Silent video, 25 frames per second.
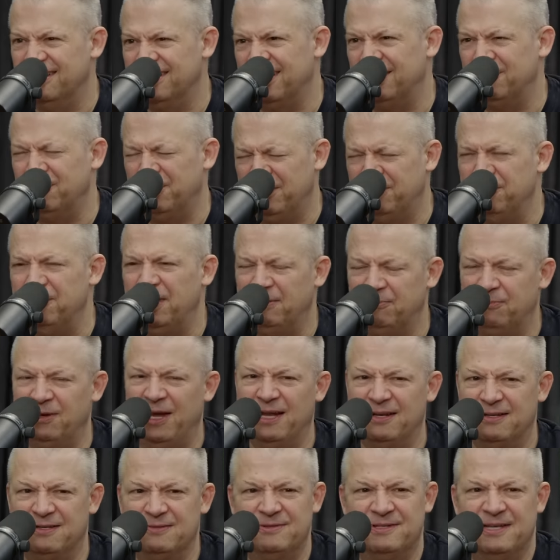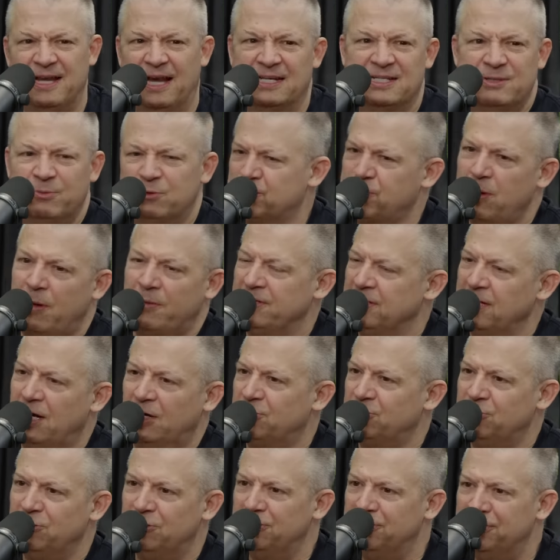And I, we, made, we had sex. It was probably
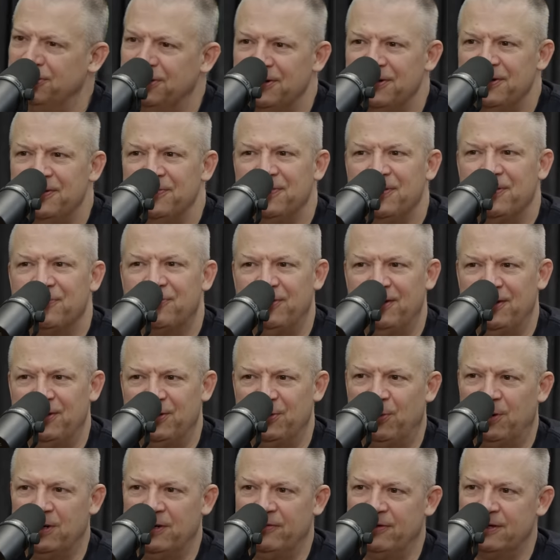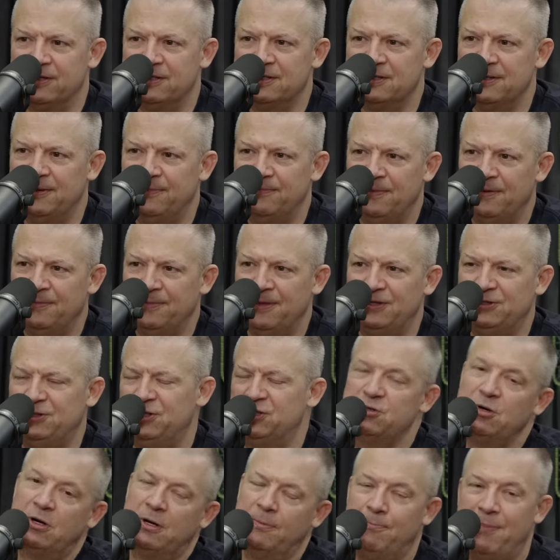not good for either one of us. Then
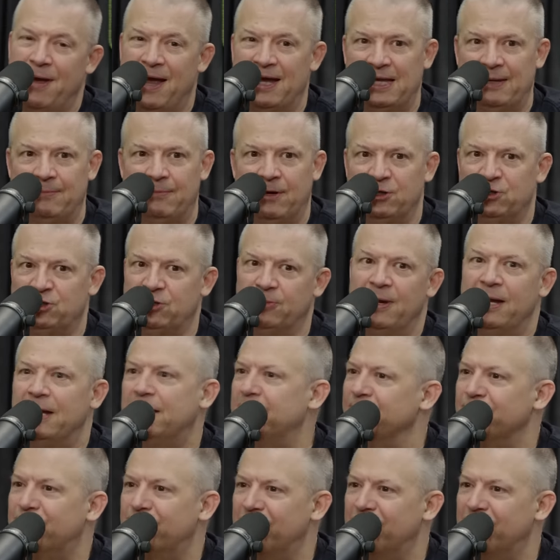she started banging my Jamaican